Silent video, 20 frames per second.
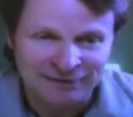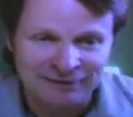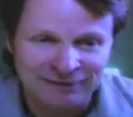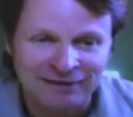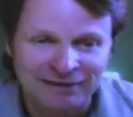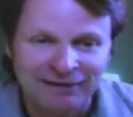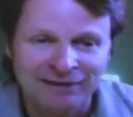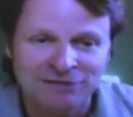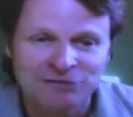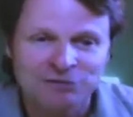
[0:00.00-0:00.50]

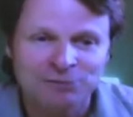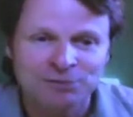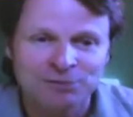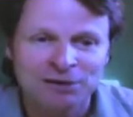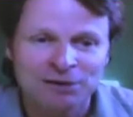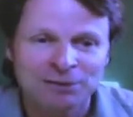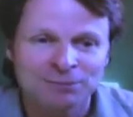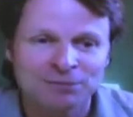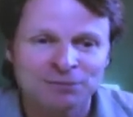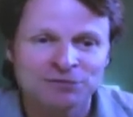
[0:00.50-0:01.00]
And to be
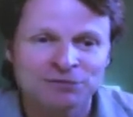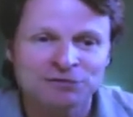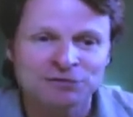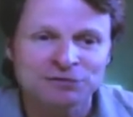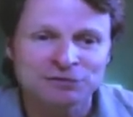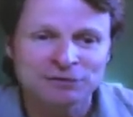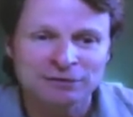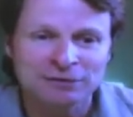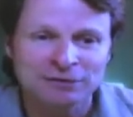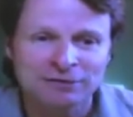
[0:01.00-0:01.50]
able to
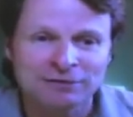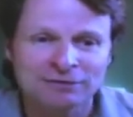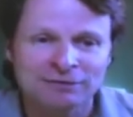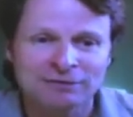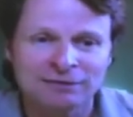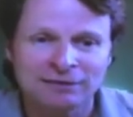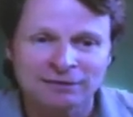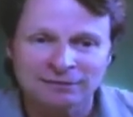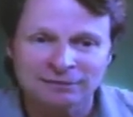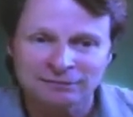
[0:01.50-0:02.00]
see
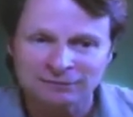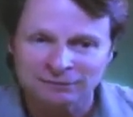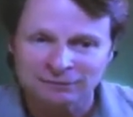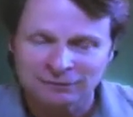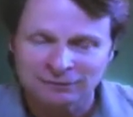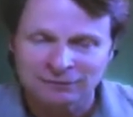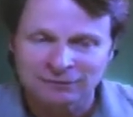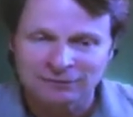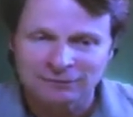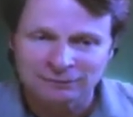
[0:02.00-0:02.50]
that
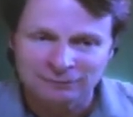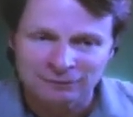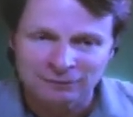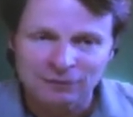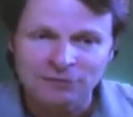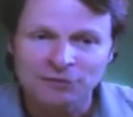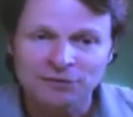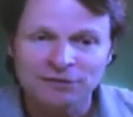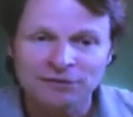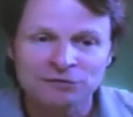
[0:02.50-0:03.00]
all
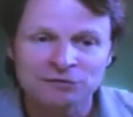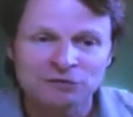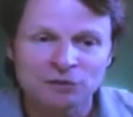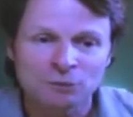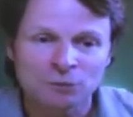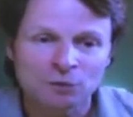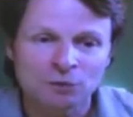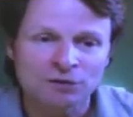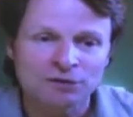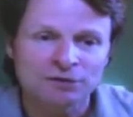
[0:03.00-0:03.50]
things are
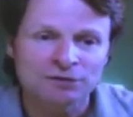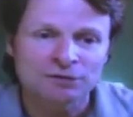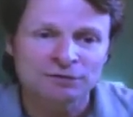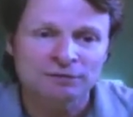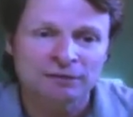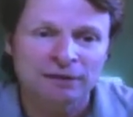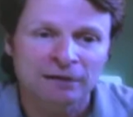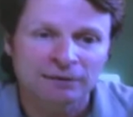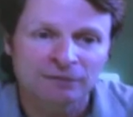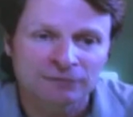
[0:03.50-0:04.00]
working
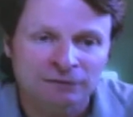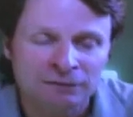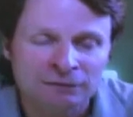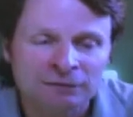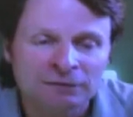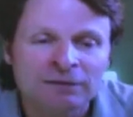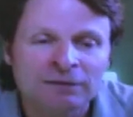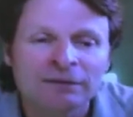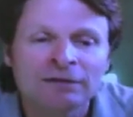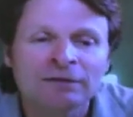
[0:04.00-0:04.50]
together
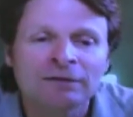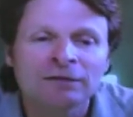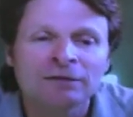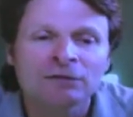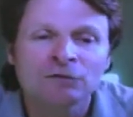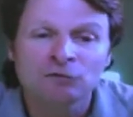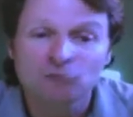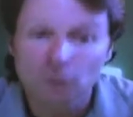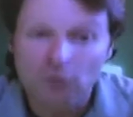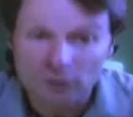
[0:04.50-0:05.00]

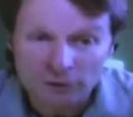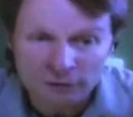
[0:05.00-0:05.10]
for